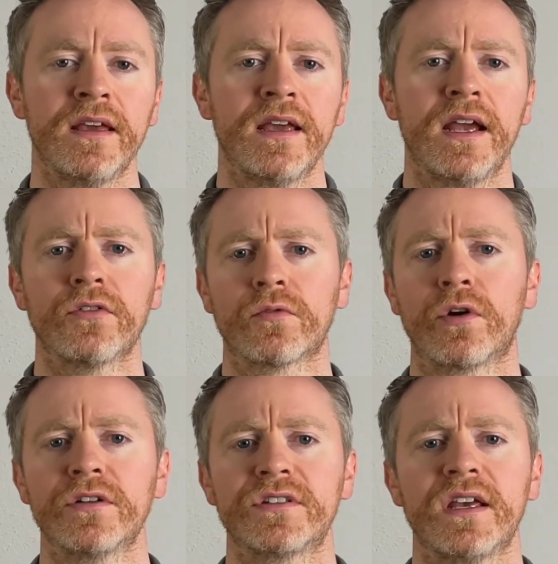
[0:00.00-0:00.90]
In other
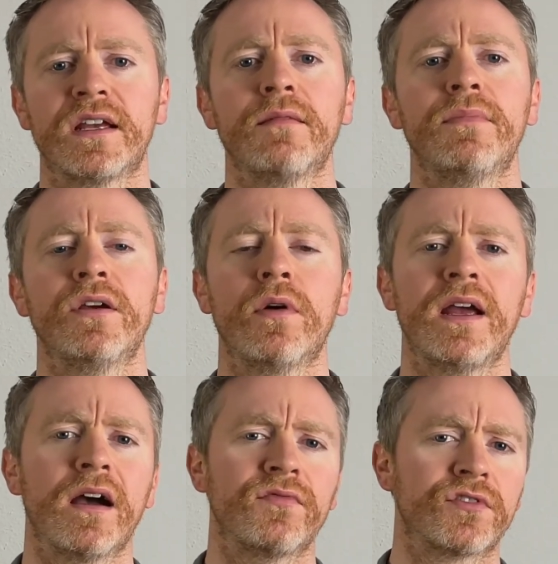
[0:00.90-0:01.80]
words, it can be a
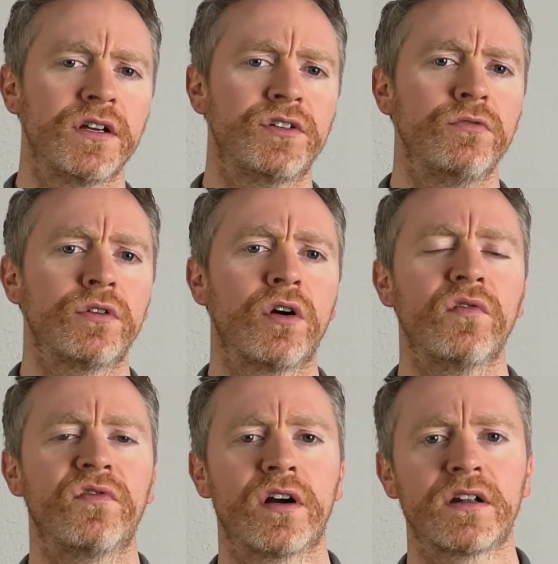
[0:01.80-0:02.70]
way of trying to
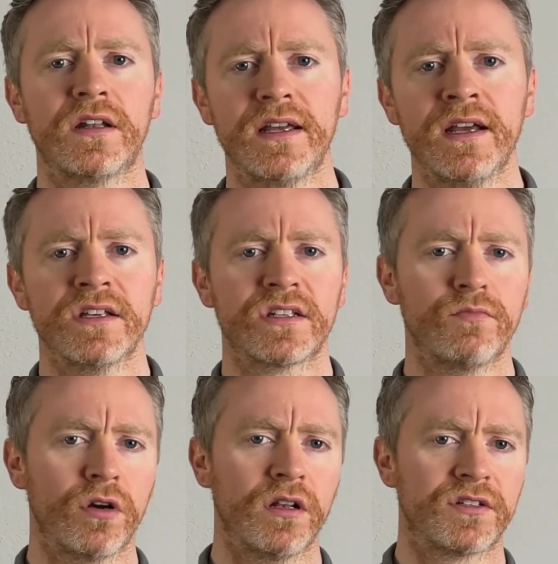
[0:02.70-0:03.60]
covertly
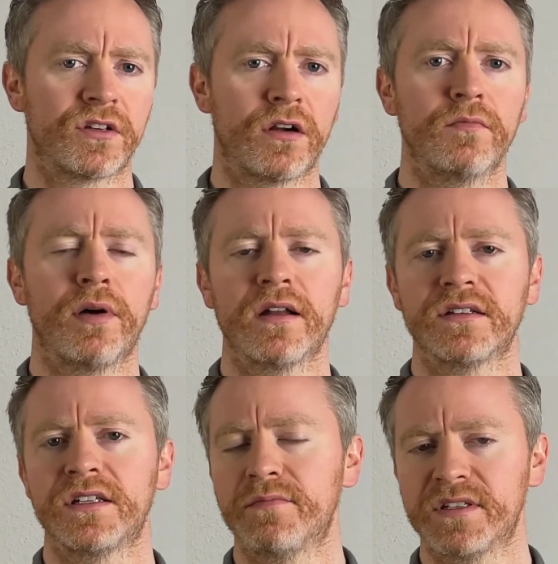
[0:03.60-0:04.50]
smuggle a certain
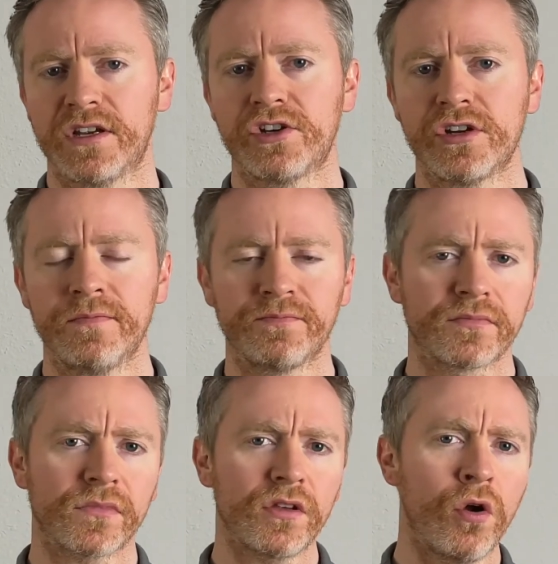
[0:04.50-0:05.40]
policy position
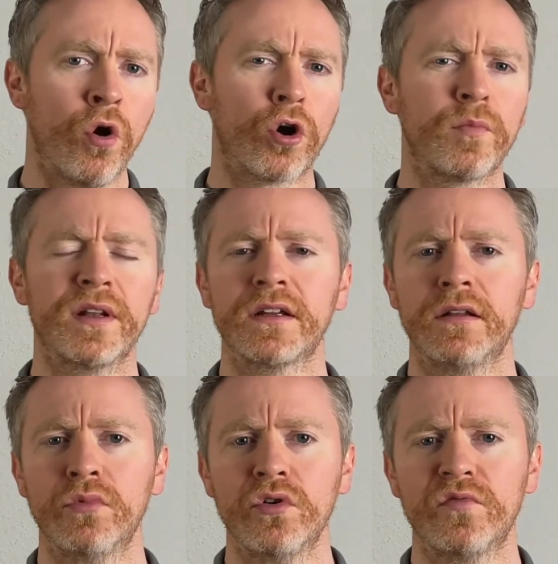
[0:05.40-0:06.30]
or political
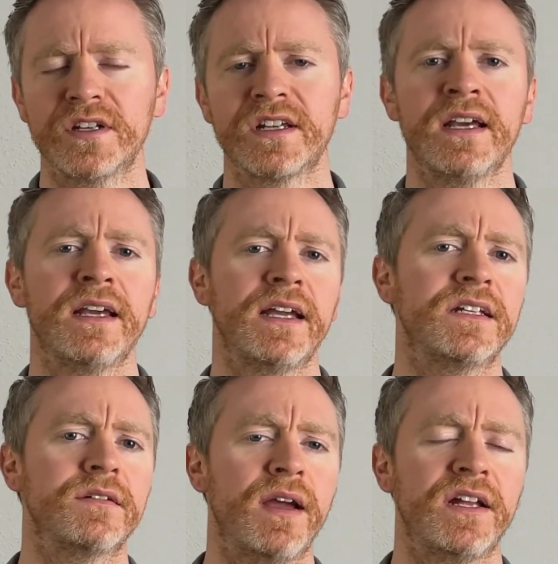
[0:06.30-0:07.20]
movement
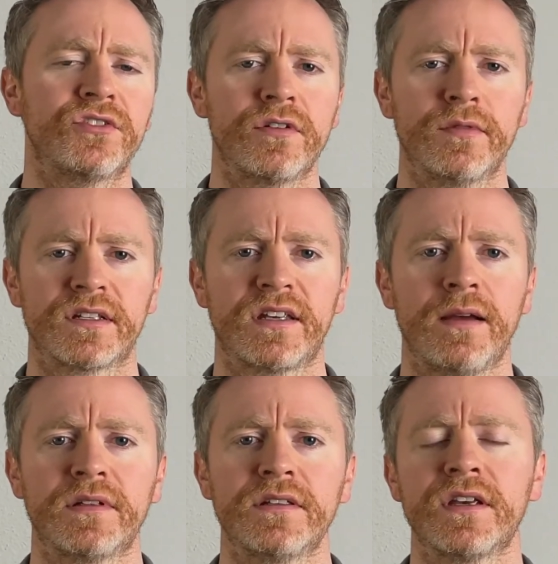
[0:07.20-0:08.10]
into mainstream
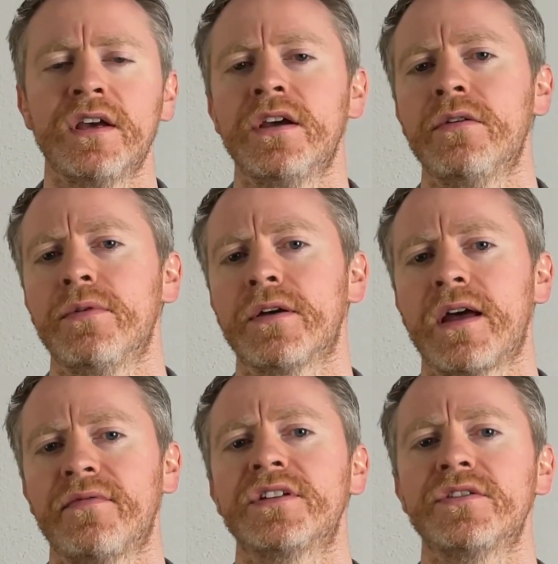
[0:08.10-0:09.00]
acceptance without
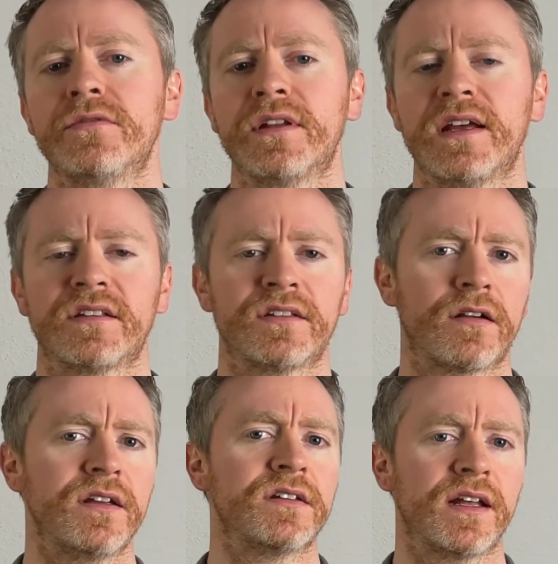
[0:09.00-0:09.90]
having to do the
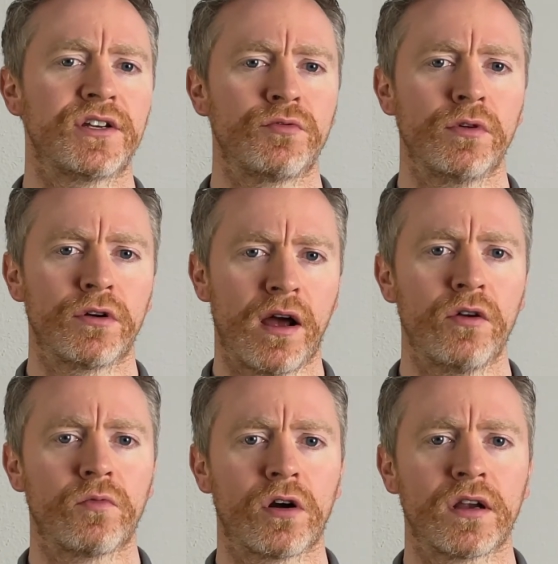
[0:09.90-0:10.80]
necessary intellectual
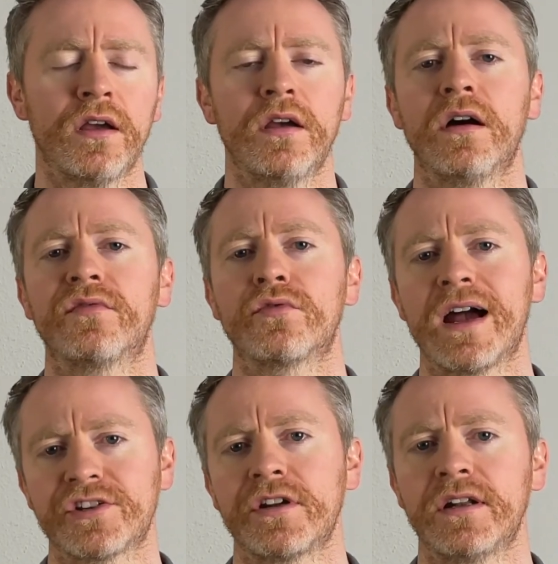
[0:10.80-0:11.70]
groundwork of
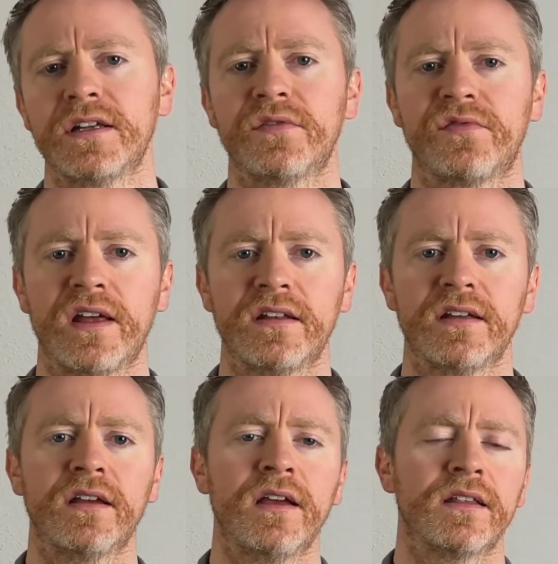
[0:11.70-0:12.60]
rationally
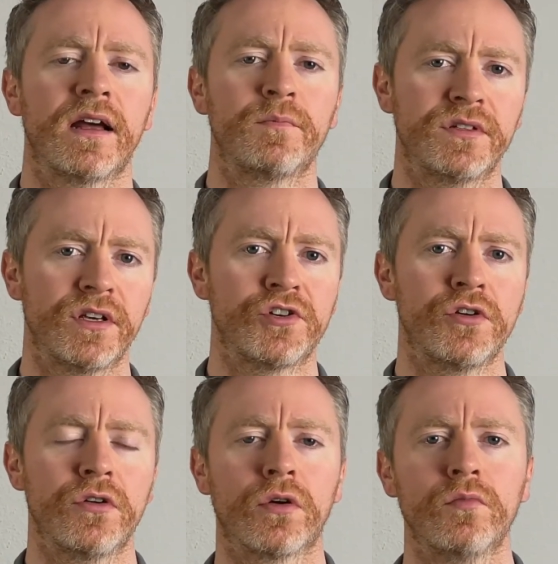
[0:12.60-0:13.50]
defending that
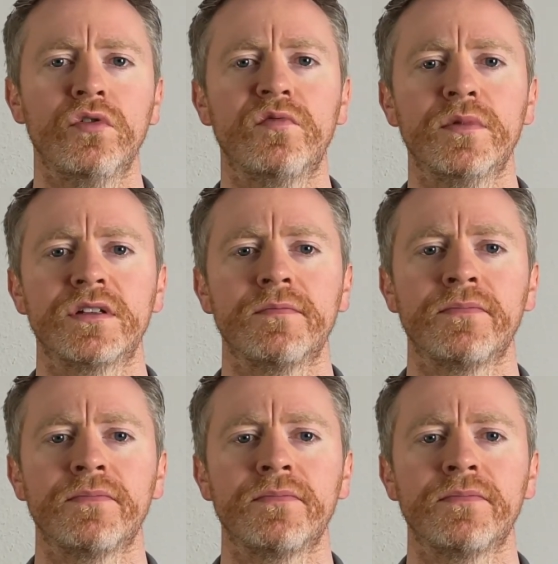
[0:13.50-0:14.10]
position or movement.